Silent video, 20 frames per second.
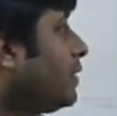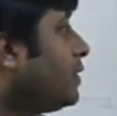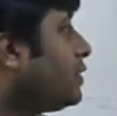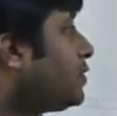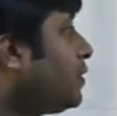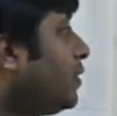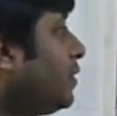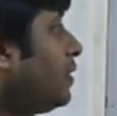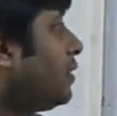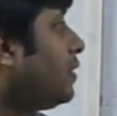
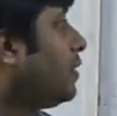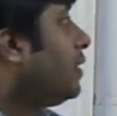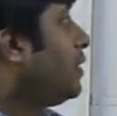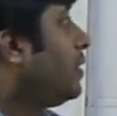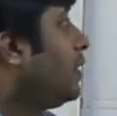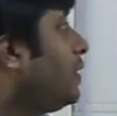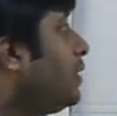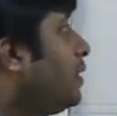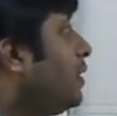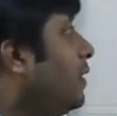So
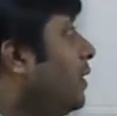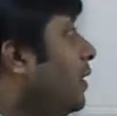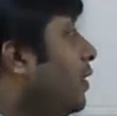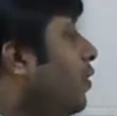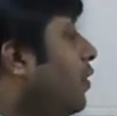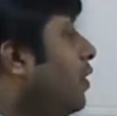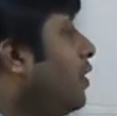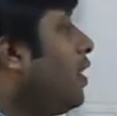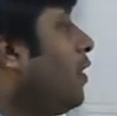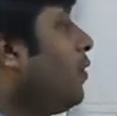
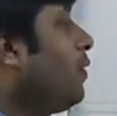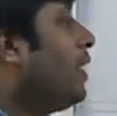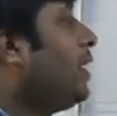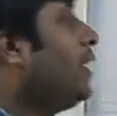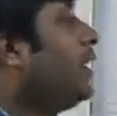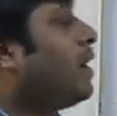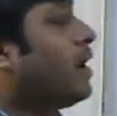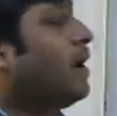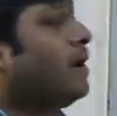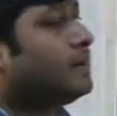Goodnow, when
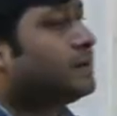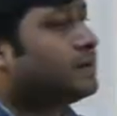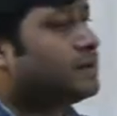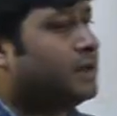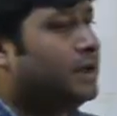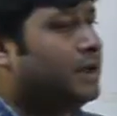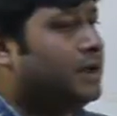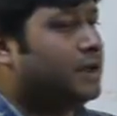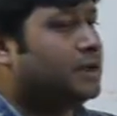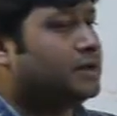he
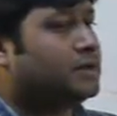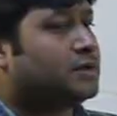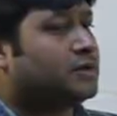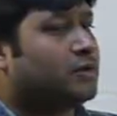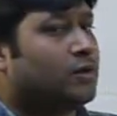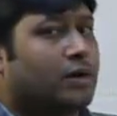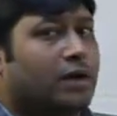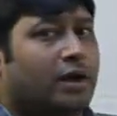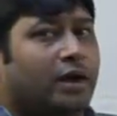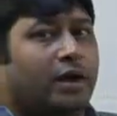comes, he is
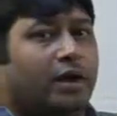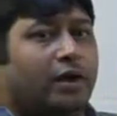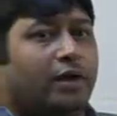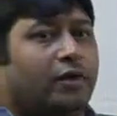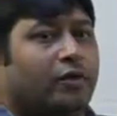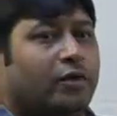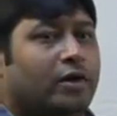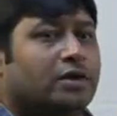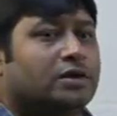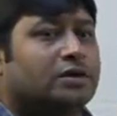
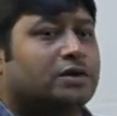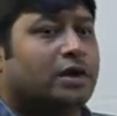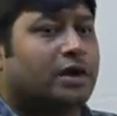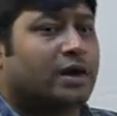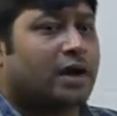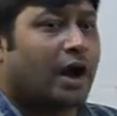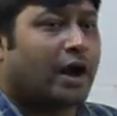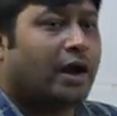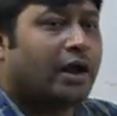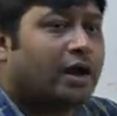totally, you can say,
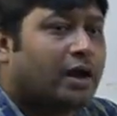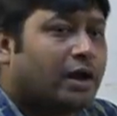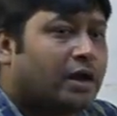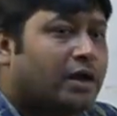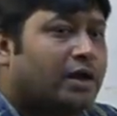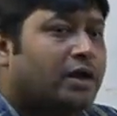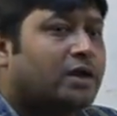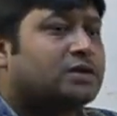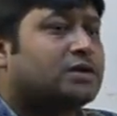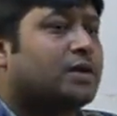radical
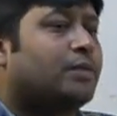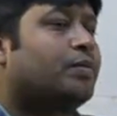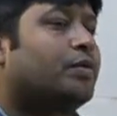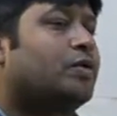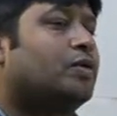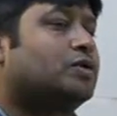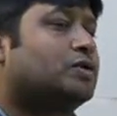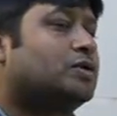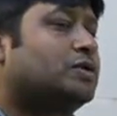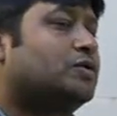in his
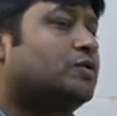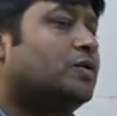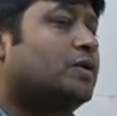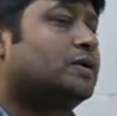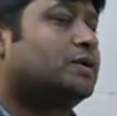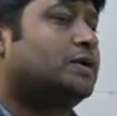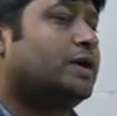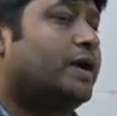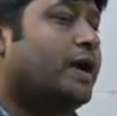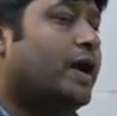approach
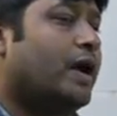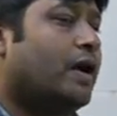towards the